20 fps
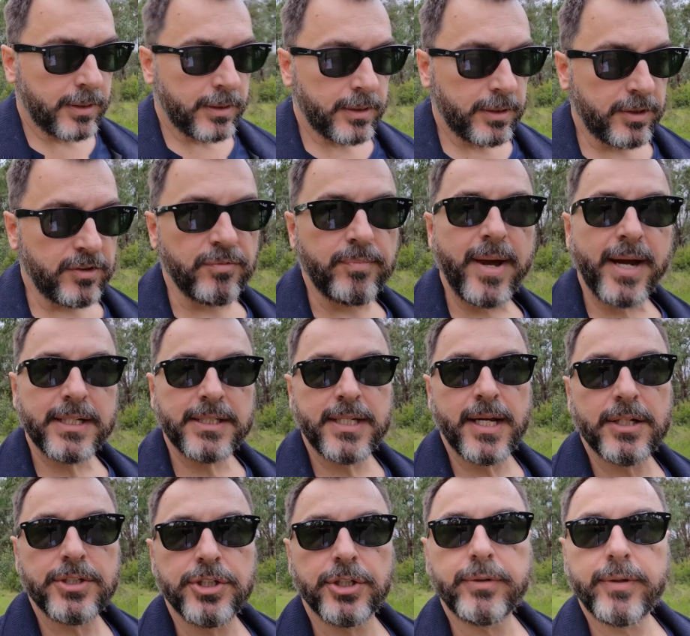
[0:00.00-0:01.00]
you've maxed
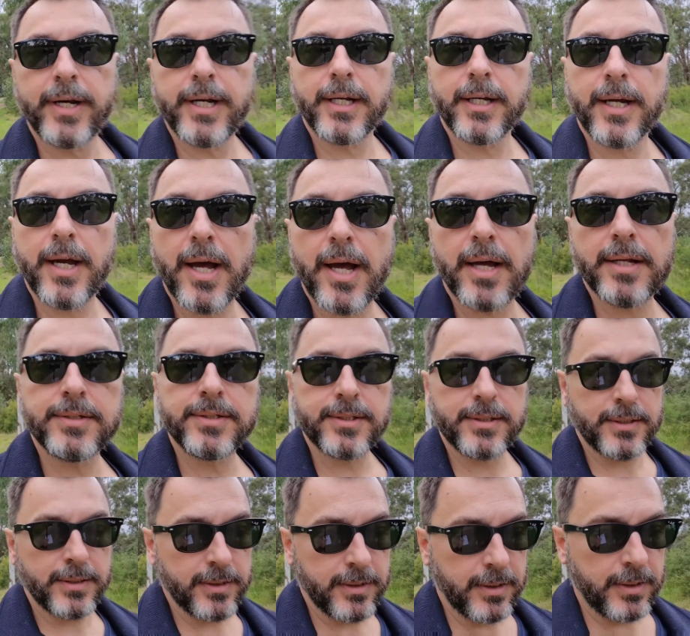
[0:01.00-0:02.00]
out your credit
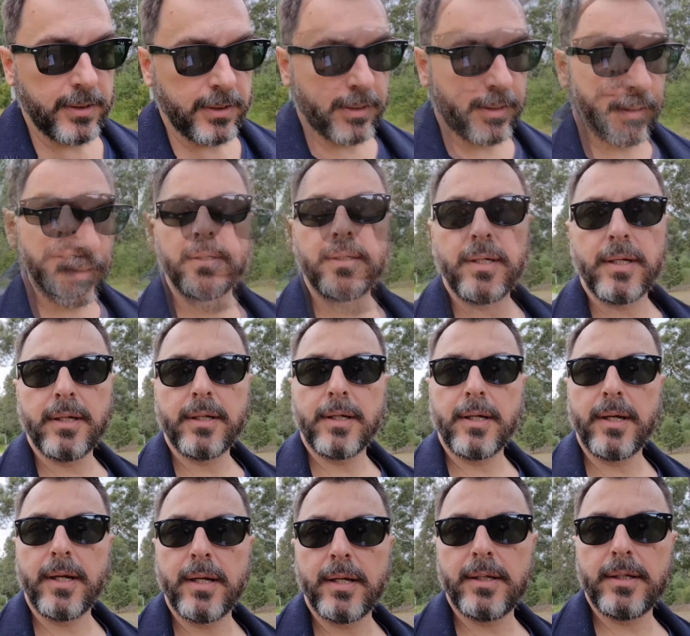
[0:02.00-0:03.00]
cards,
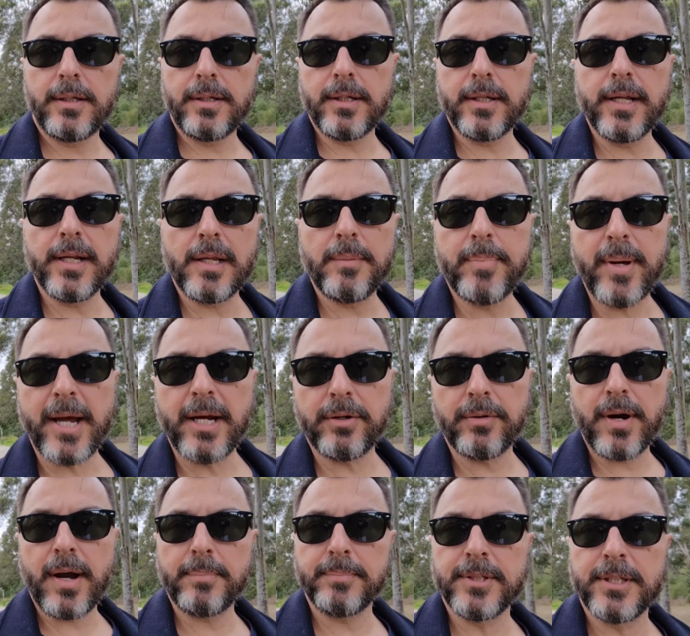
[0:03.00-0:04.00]
you're nearly
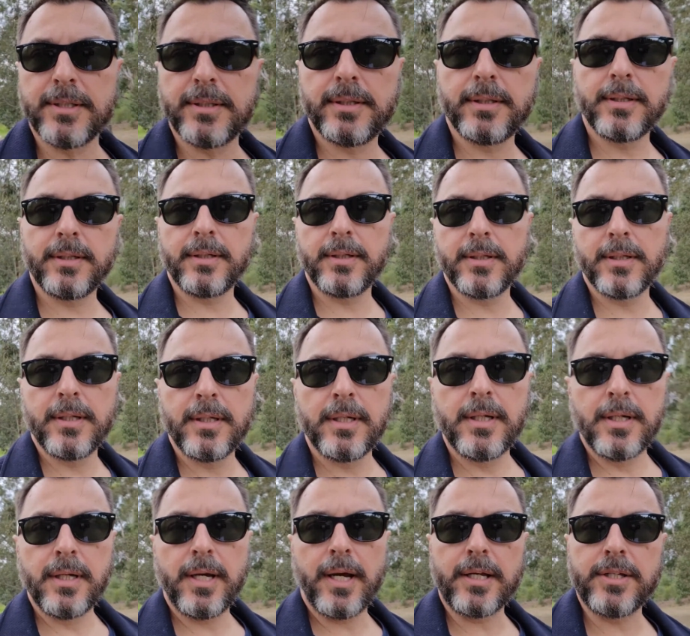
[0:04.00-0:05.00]
bankrupt,
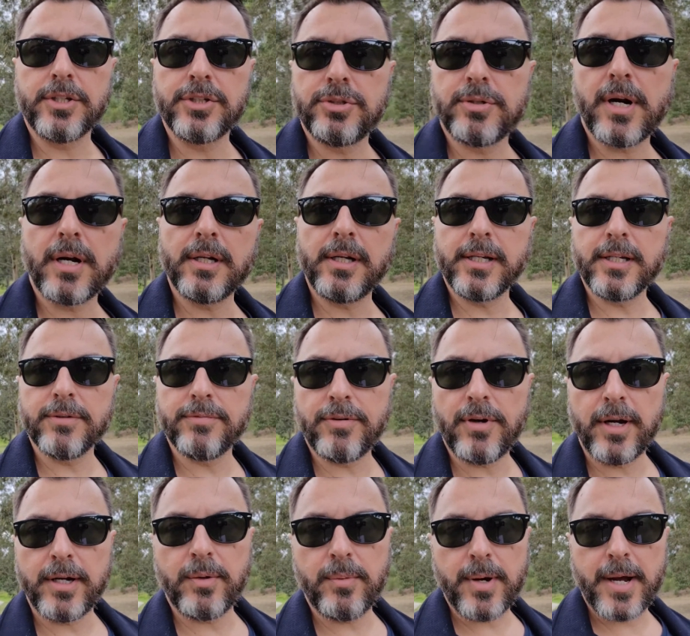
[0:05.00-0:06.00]
and you're struggling to
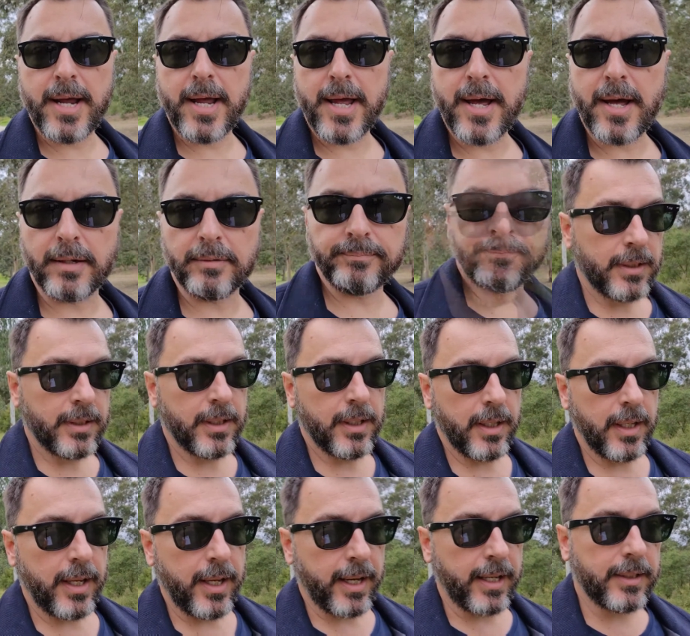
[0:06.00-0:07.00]
find a way out,
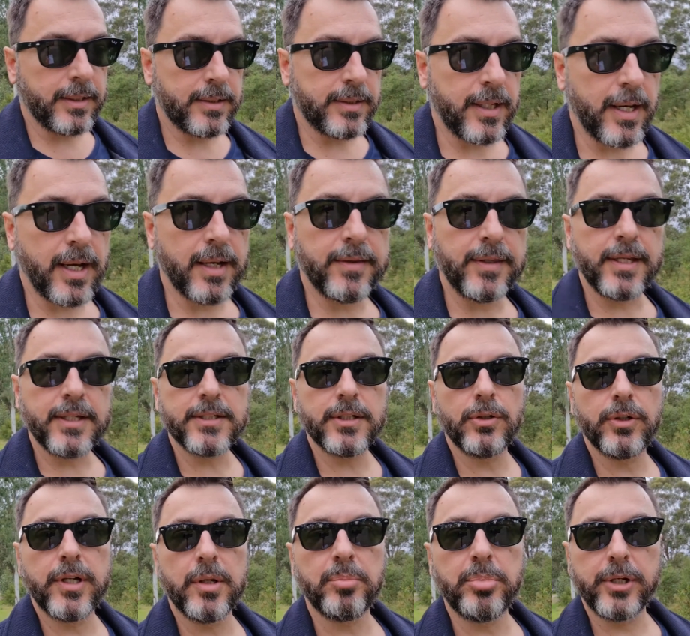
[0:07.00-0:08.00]
and things are
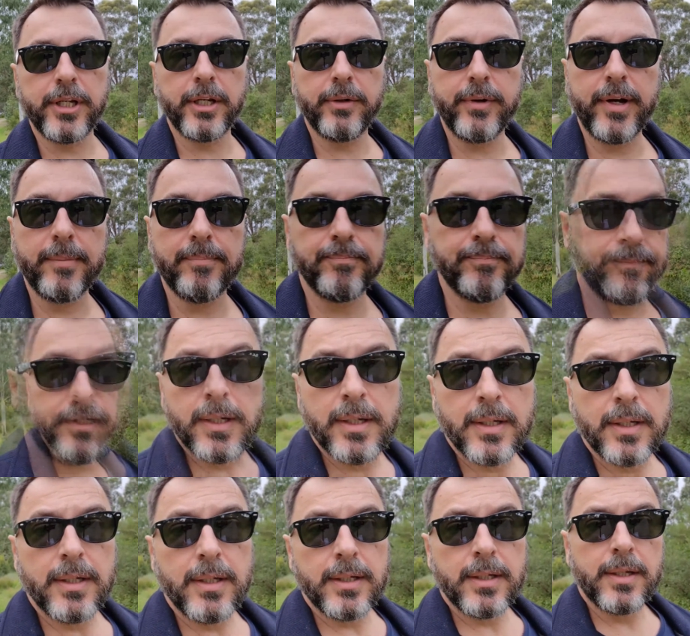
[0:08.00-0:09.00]
looking pretty grim.
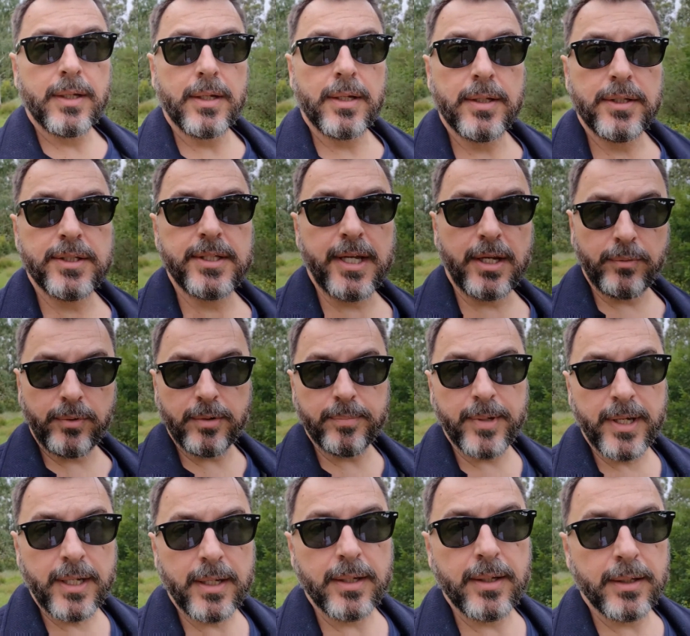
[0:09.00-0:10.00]
Stick with
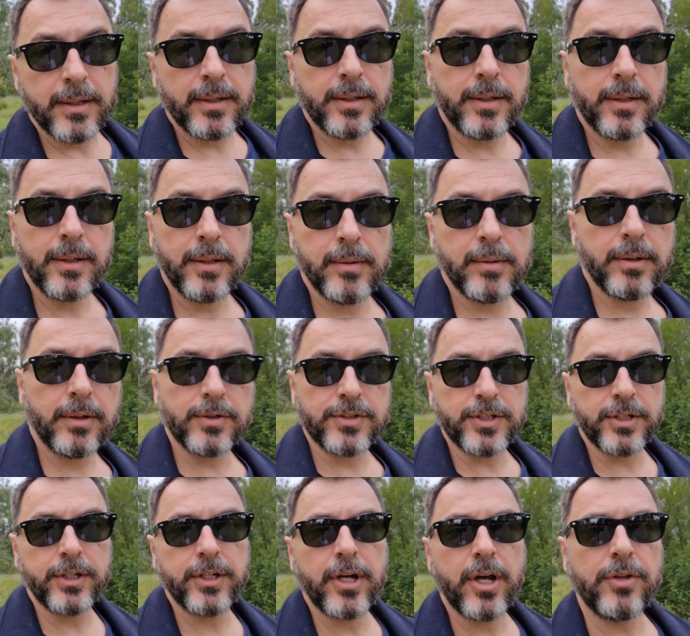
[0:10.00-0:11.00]
me, because
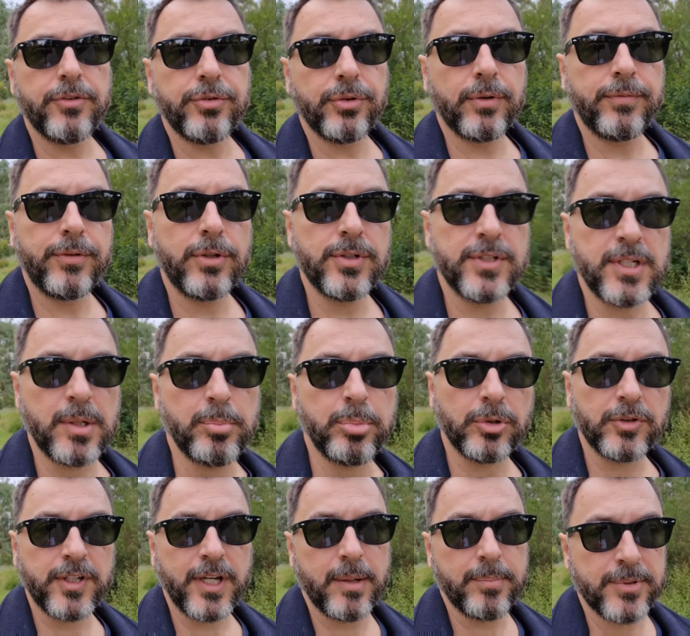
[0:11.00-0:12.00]
I'm going to go through a few simple
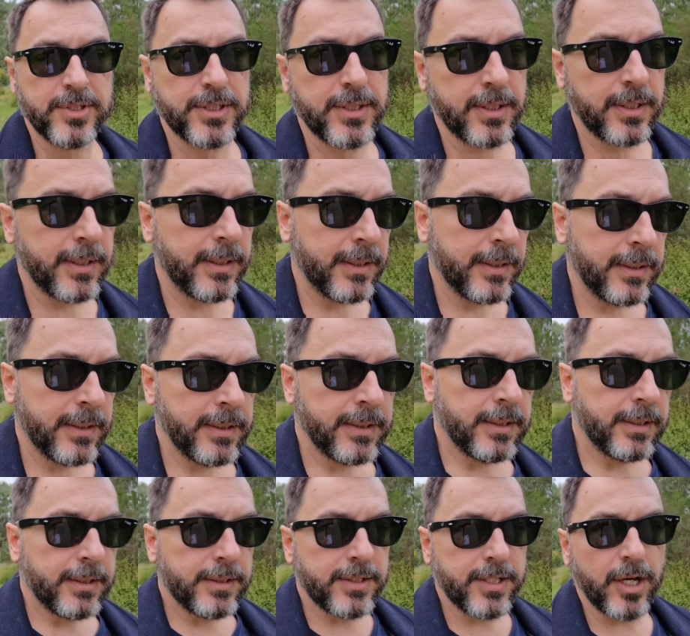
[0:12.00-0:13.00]
tips
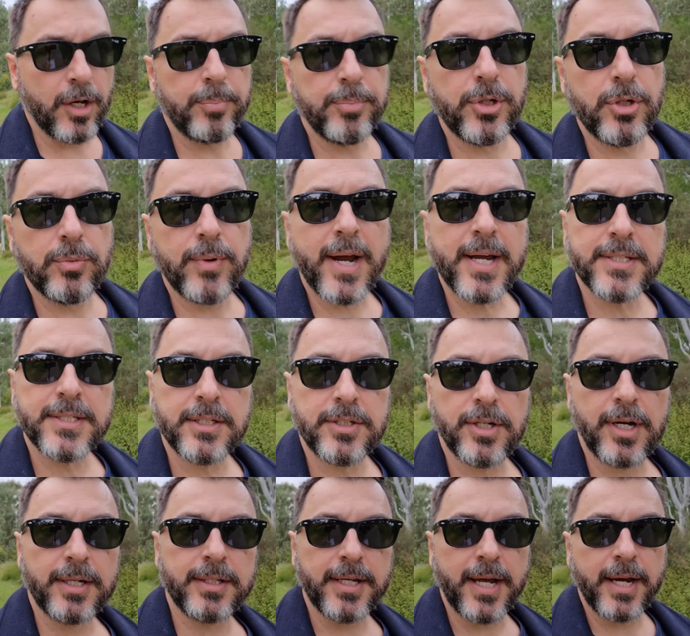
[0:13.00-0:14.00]
to help you raise the
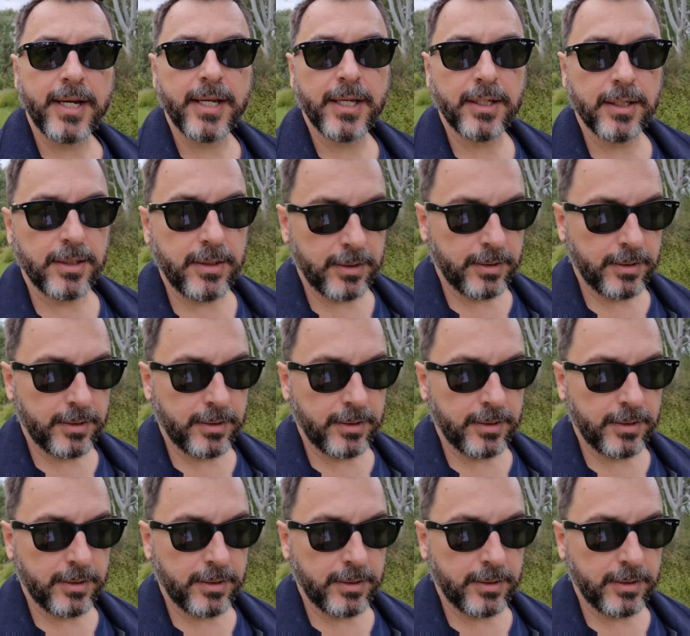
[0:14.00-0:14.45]
Titanic,